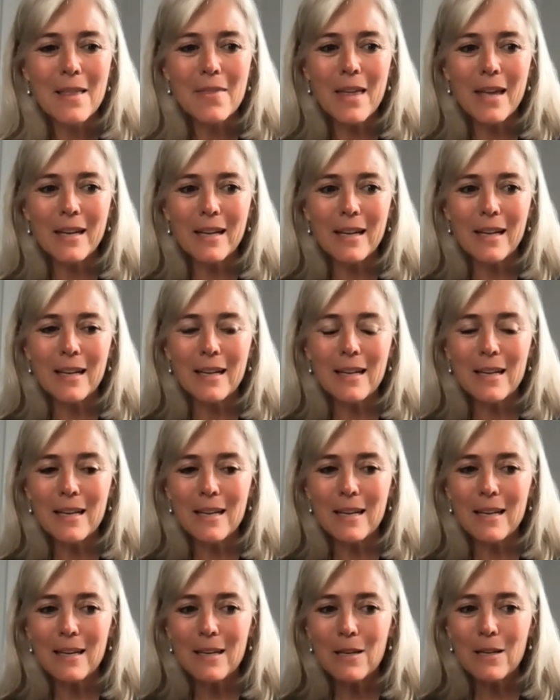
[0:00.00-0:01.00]
that it
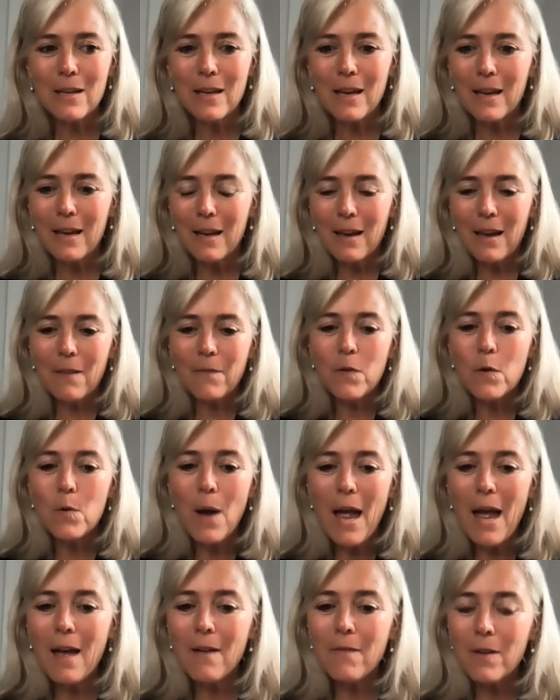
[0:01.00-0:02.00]
if you
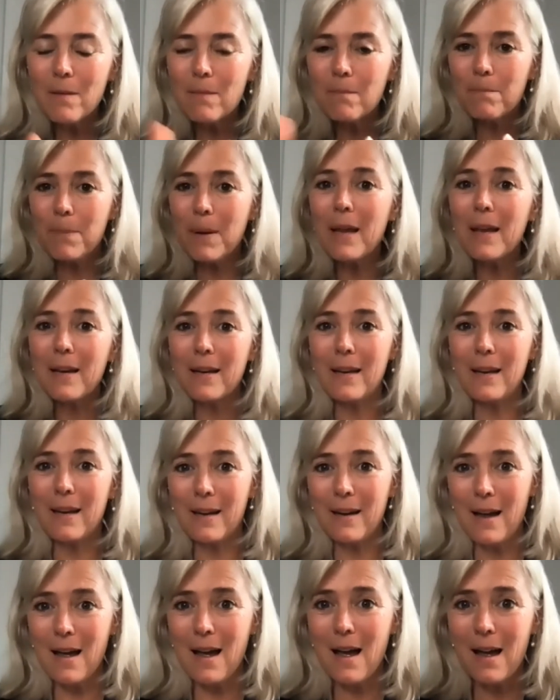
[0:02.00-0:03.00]
haven't been
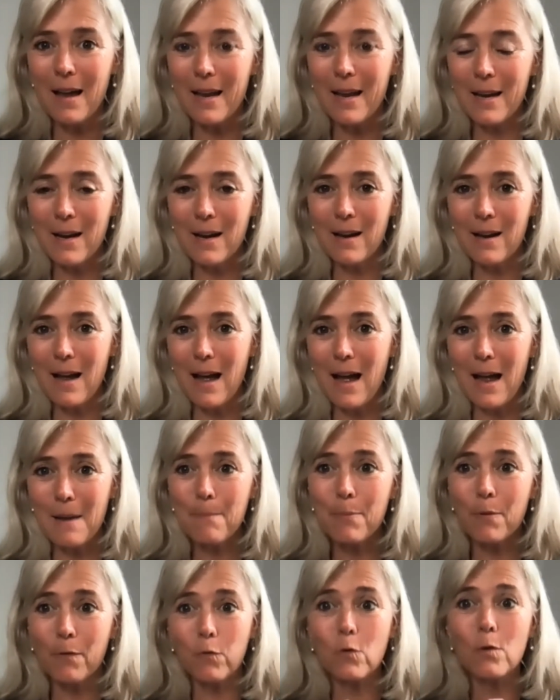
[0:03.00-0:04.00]
in a high high
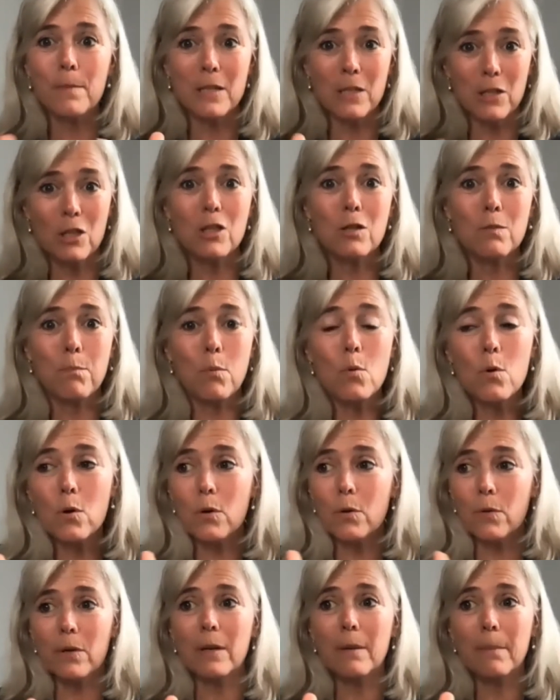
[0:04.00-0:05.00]
performance
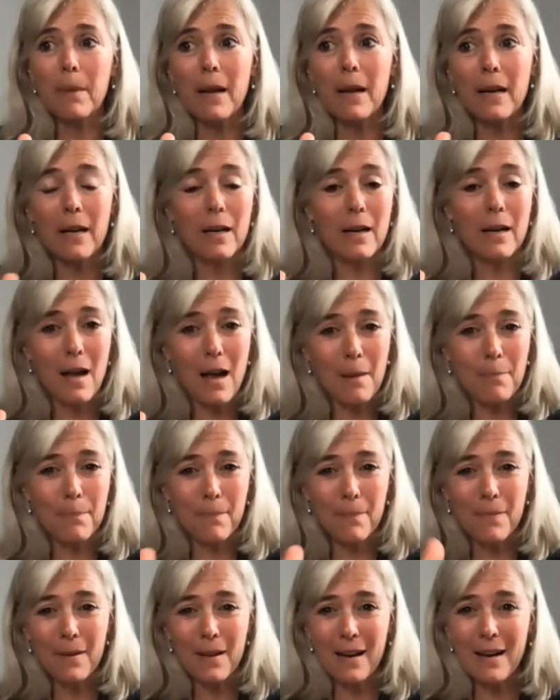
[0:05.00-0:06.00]
sport or in, a, in an, op,
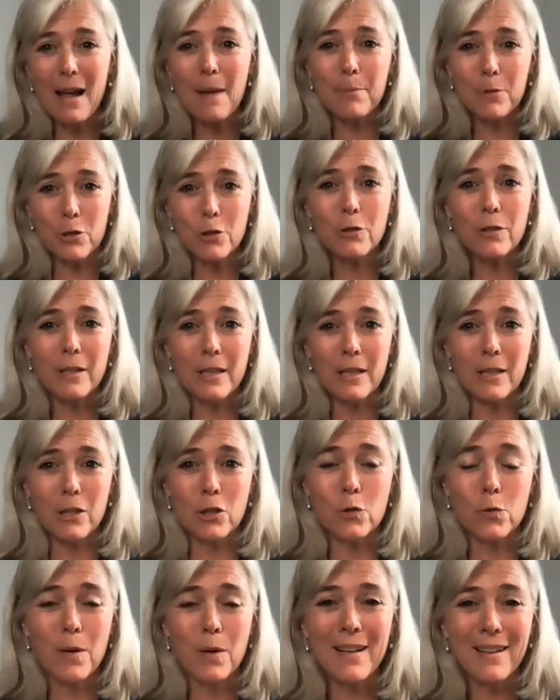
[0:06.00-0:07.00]
an opportunity to
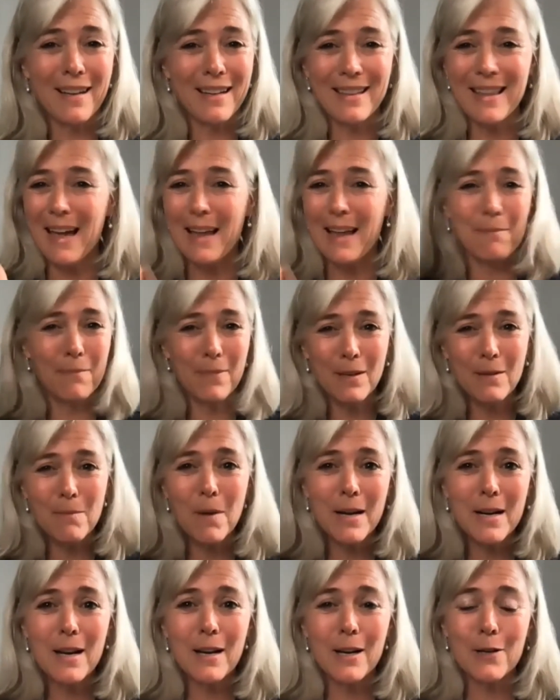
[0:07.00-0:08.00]
train like that you
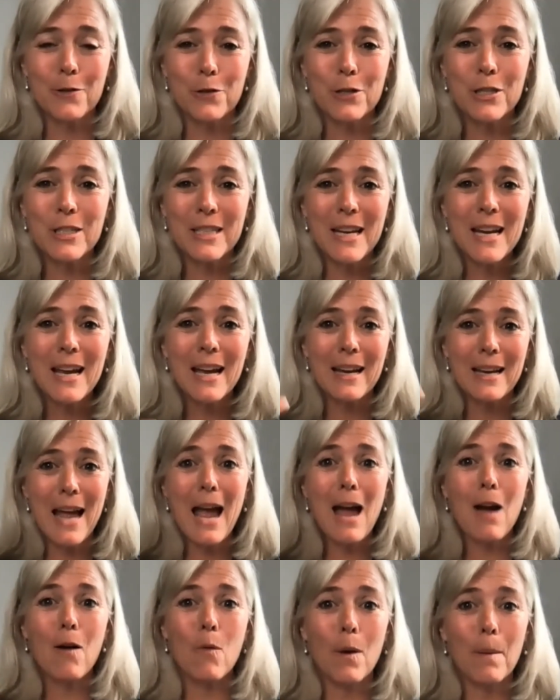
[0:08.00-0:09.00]
might not understand
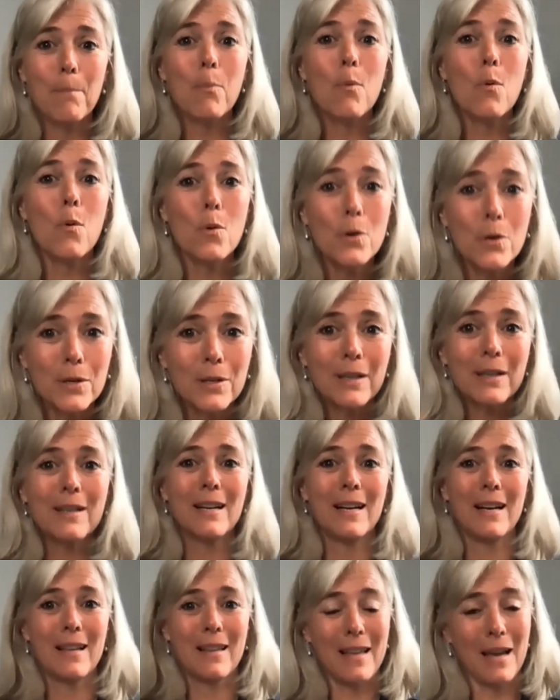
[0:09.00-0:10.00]
how important
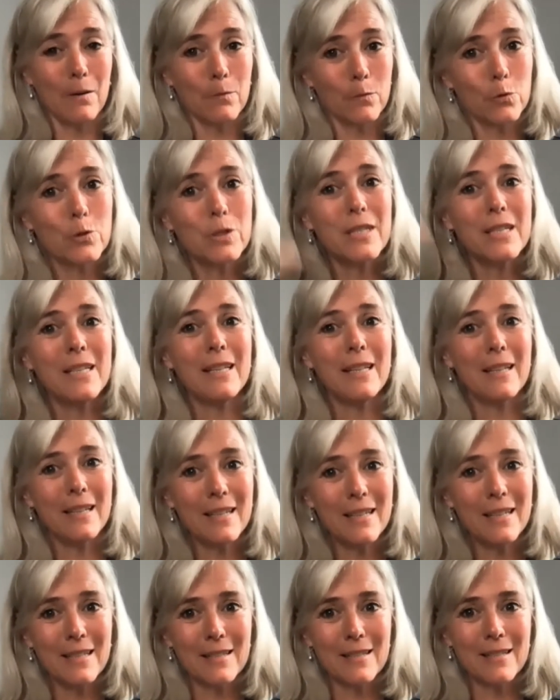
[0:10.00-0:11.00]
that routine
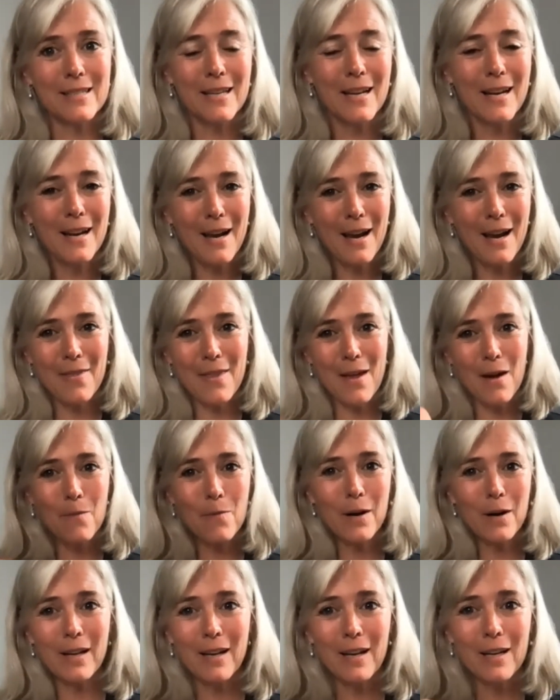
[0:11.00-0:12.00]
is and that
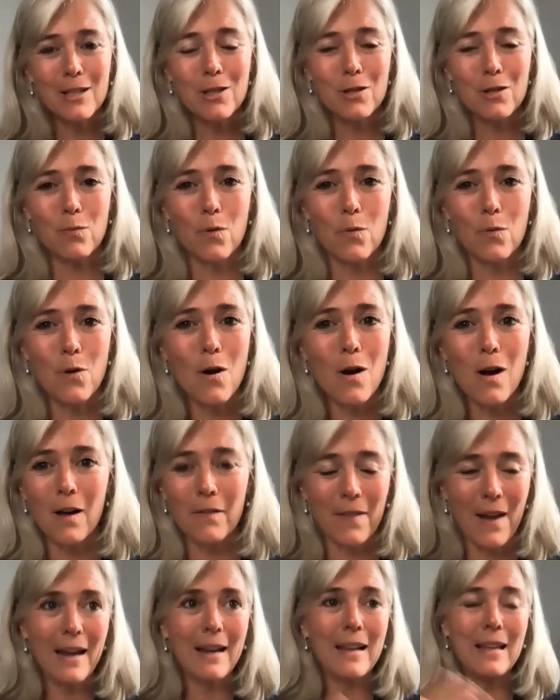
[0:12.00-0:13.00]
when it gets thrown
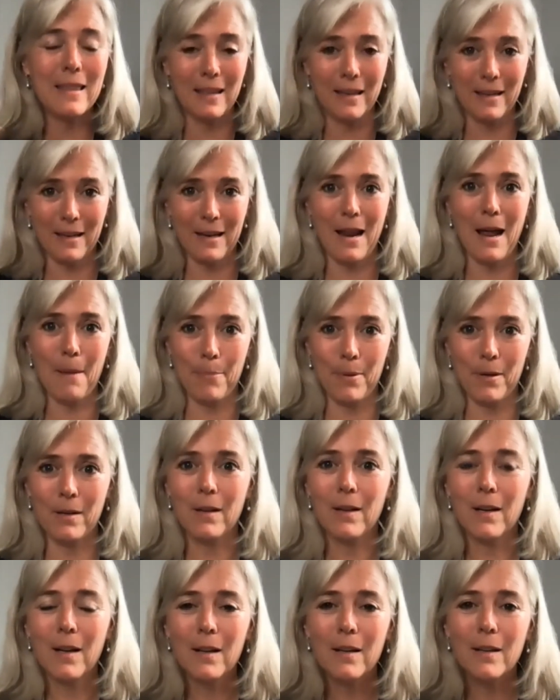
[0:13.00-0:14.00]
off anything can happen
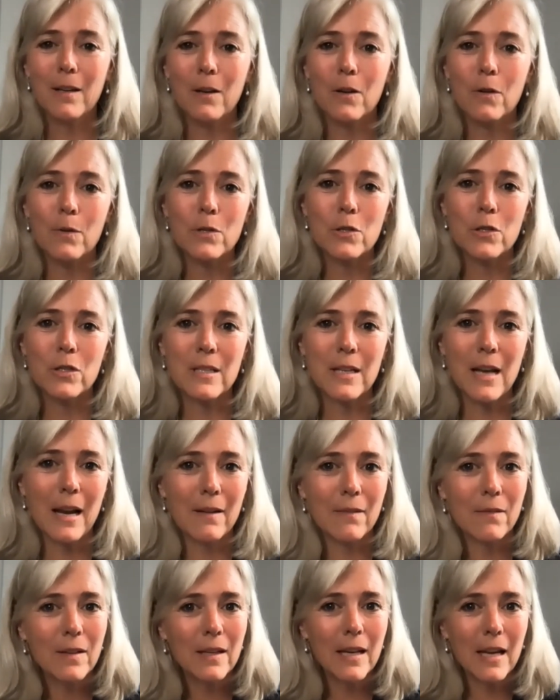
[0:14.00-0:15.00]
you know it just
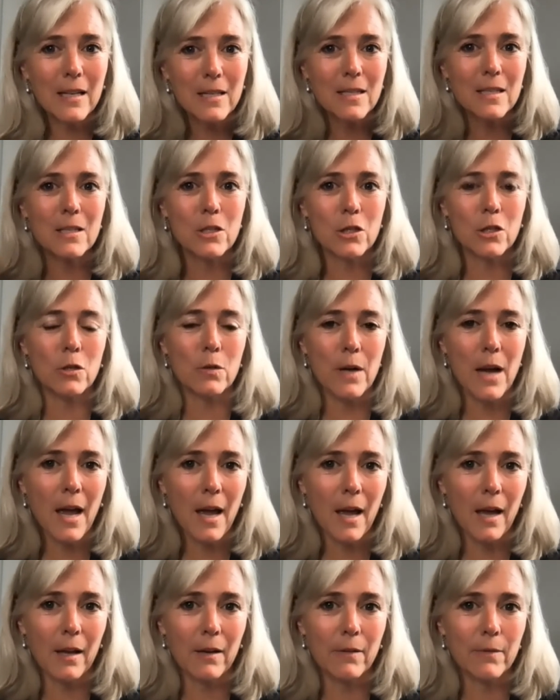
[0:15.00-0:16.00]
kind of gets into your
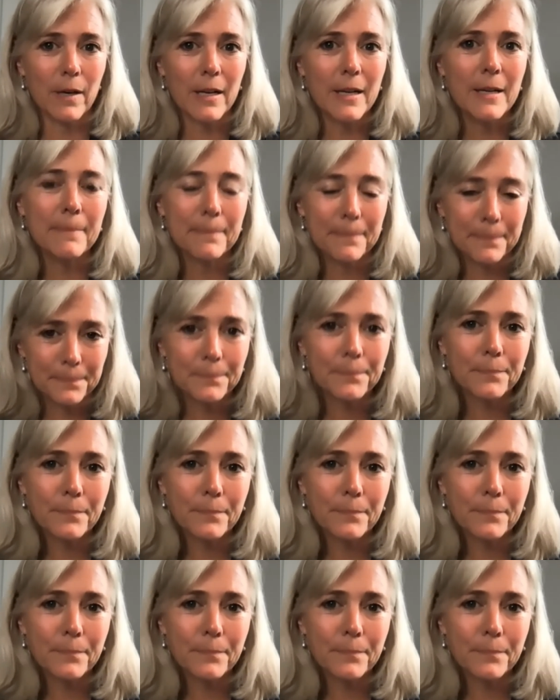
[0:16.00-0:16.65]
head right